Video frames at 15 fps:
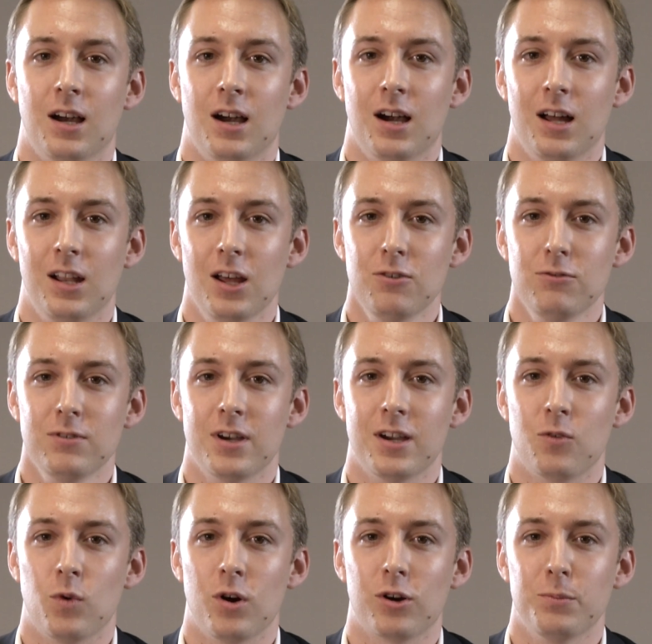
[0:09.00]
Hello,
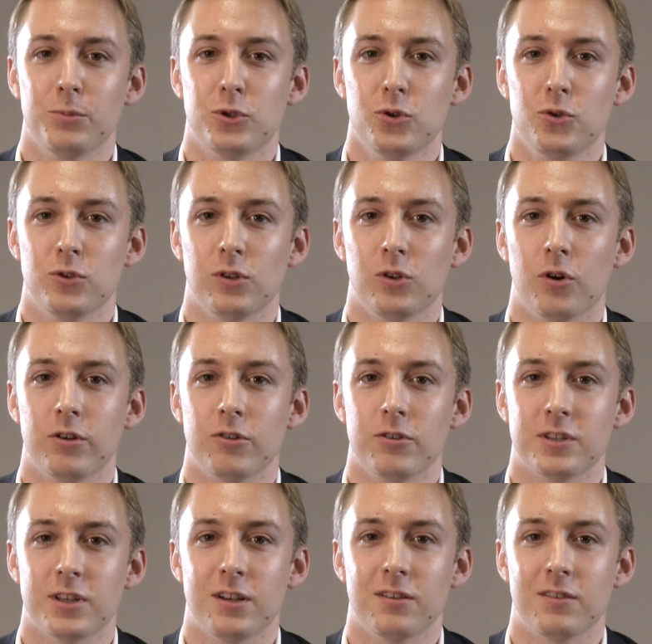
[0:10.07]
and welcome to The Lawyer is
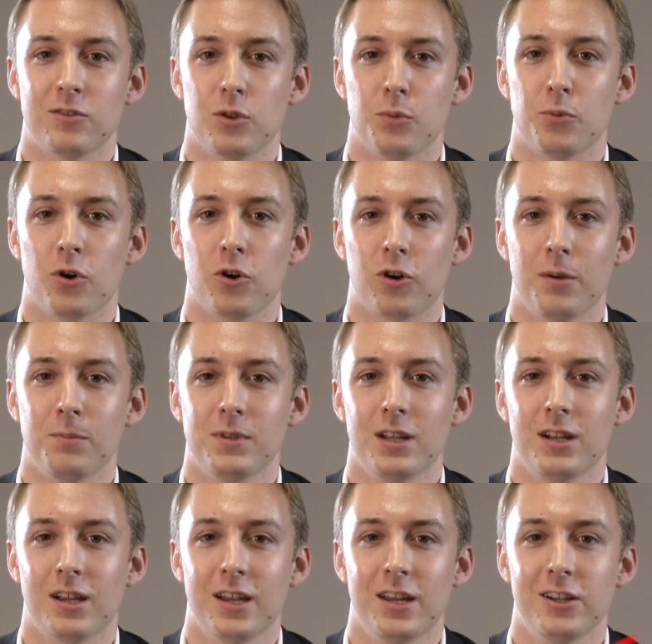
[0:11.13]
In, the program
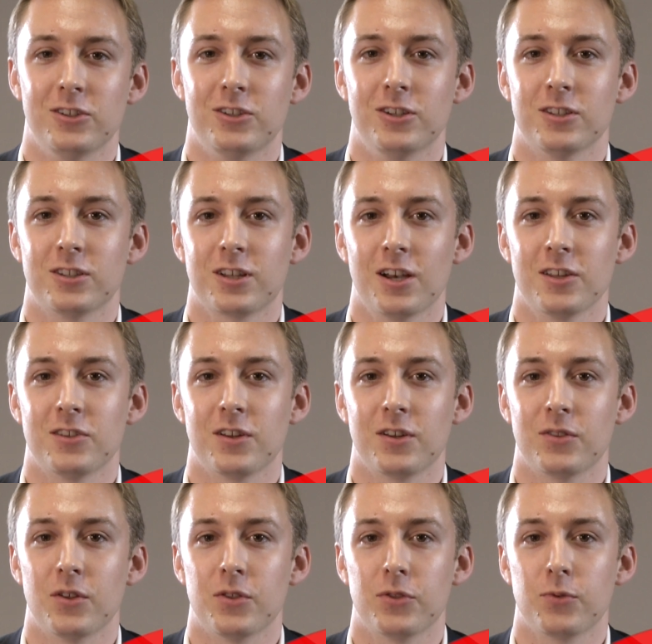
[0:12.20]
dedicated to discussing
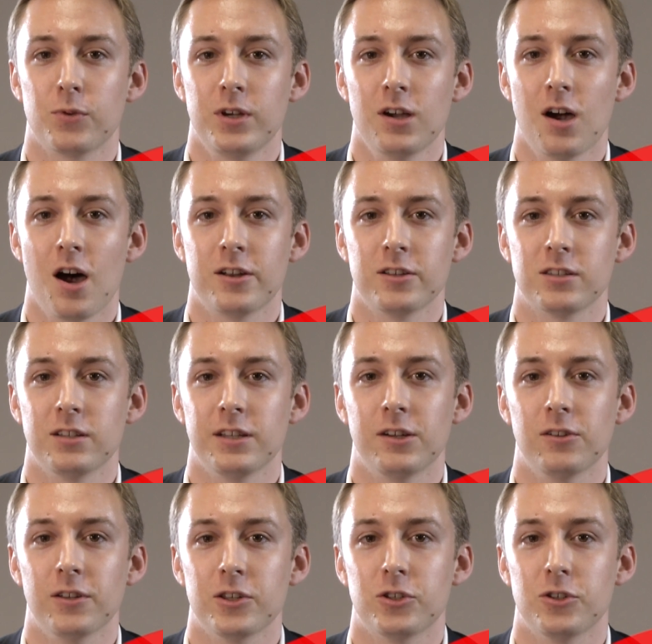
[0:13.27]
the three hottest
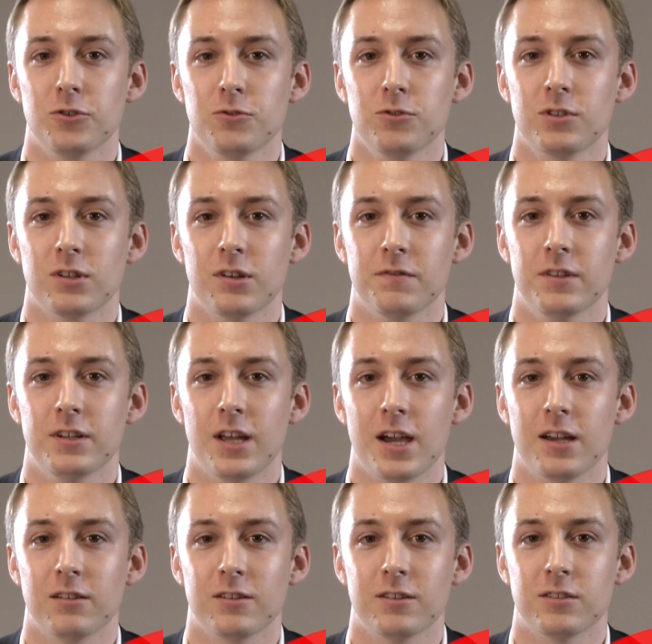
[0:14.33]
legal issues of the
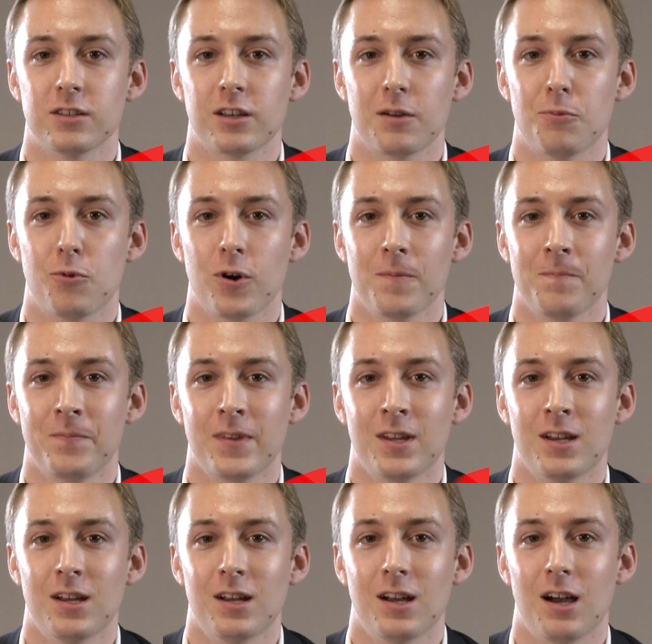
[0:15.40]
day in Singapore.
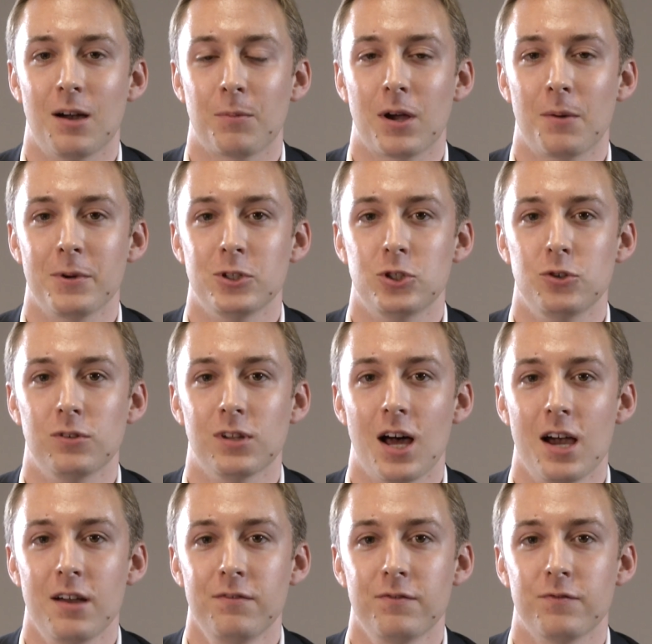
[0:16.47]
I'm coming to you
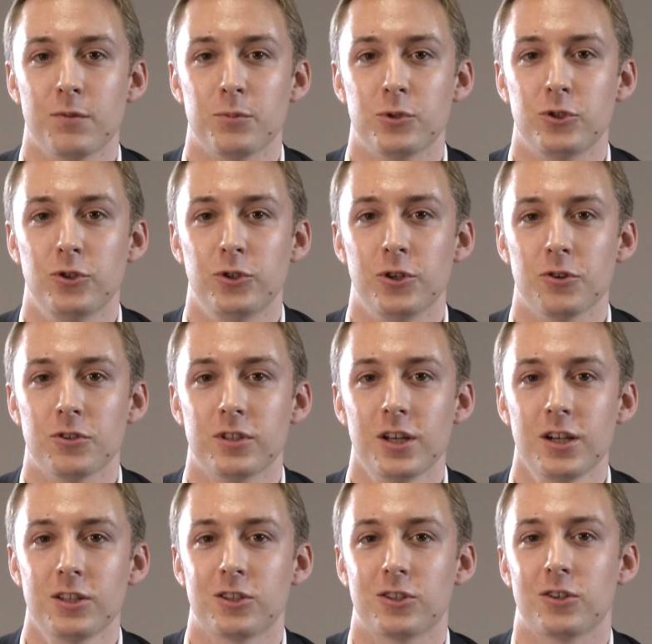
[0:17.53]
live from Studio
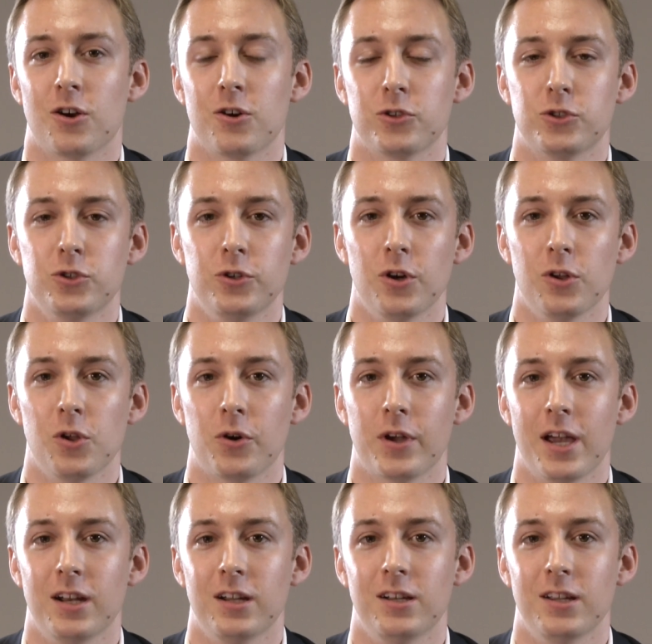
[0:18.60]
6, our studio
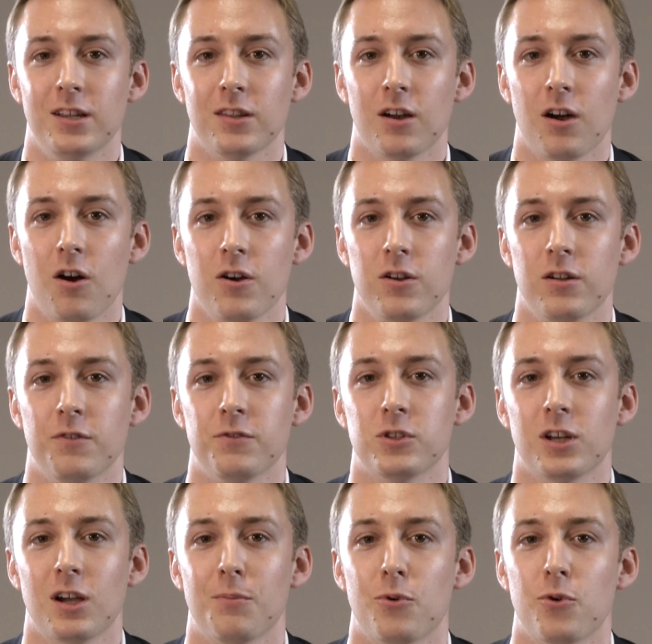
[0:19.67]
located in the heart of
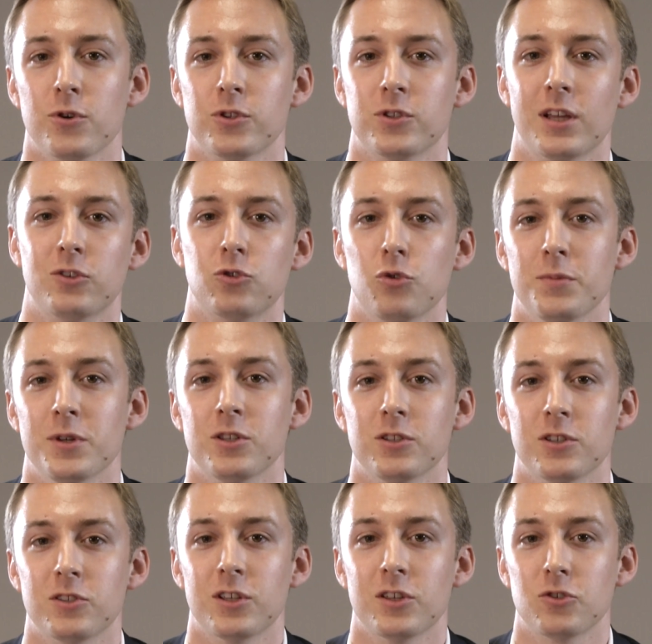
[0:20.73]
Singapore's central
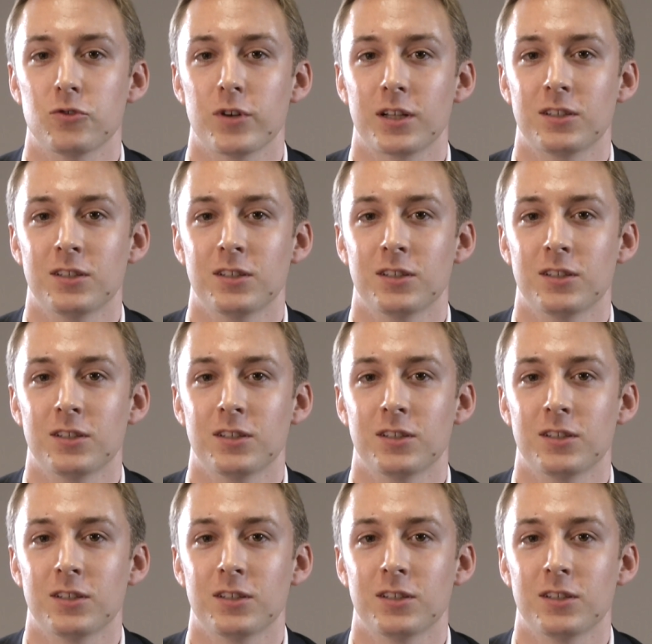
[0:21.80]
business district.